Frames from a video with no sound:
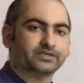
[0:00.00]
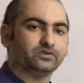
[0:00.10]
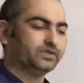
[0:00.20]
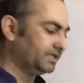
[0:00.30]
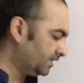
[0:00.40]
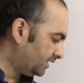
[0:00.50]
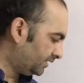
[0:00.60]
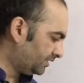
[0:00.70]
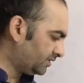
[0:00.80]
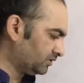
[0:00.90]
Okay,
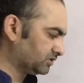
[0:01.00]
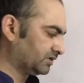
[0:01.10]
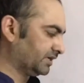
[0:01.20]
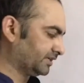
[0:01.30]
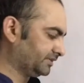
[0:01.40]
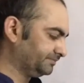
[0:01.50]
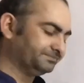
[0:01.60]
this is also correct.